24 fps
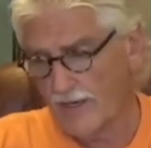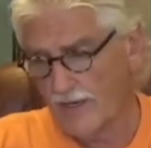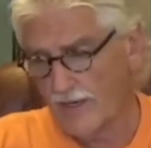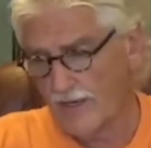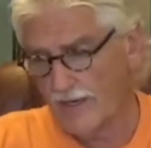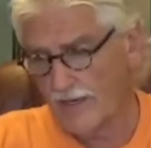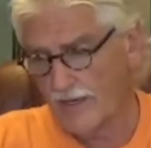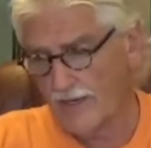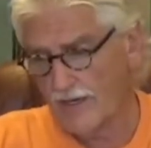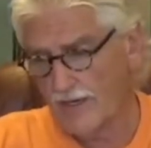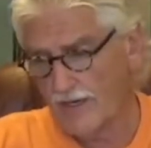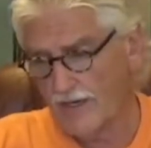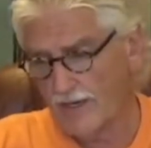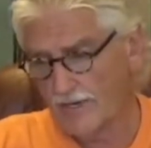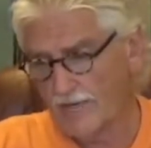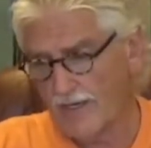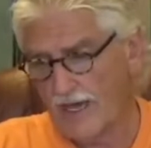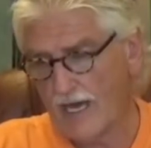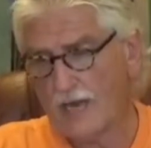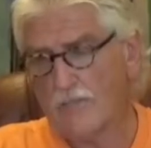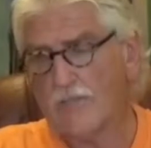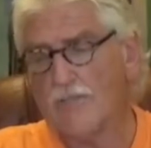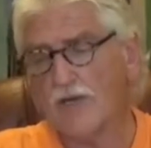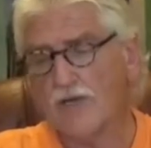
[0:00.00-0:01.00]
You
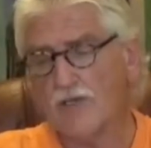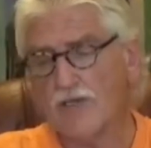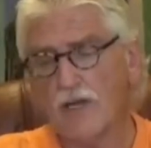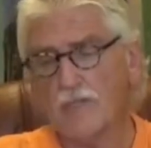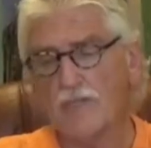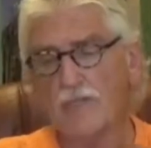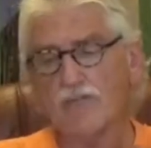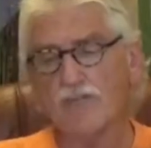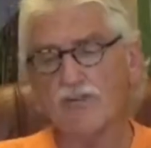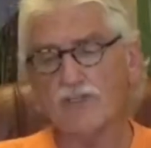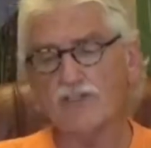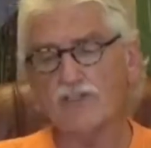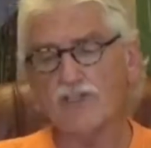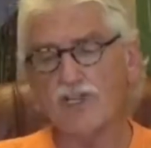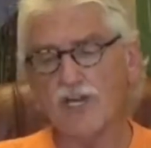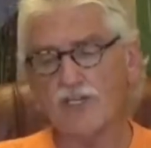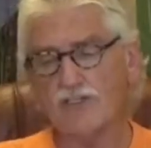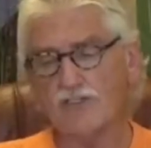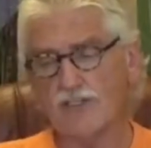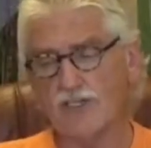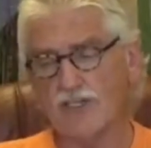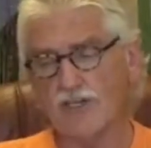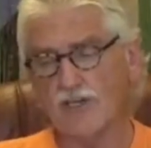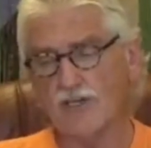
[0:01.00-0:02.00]
got to build up a
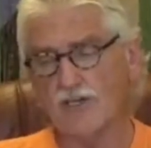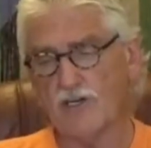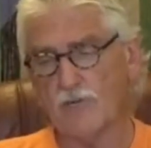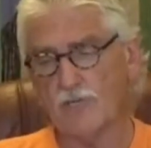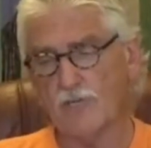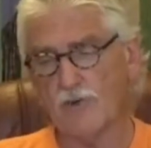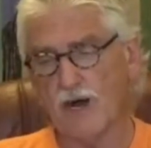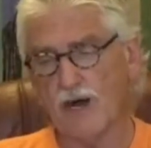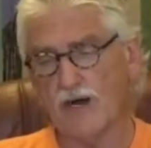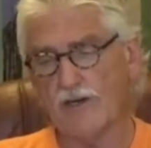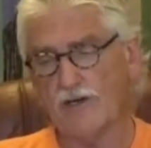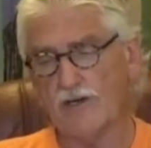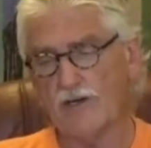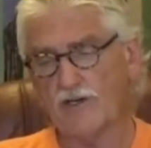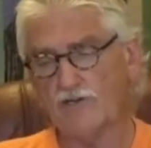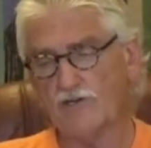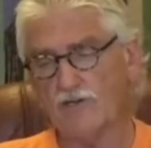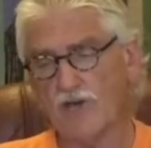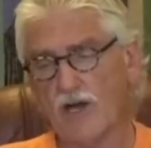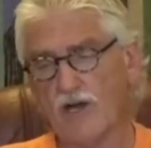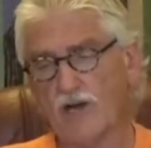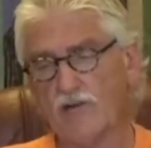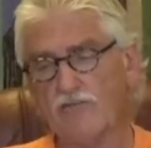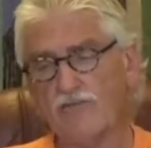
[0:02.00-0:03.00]
congestion in your bronchial
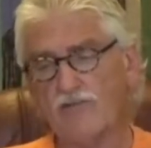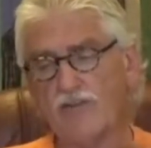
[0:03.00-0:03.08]
trunk,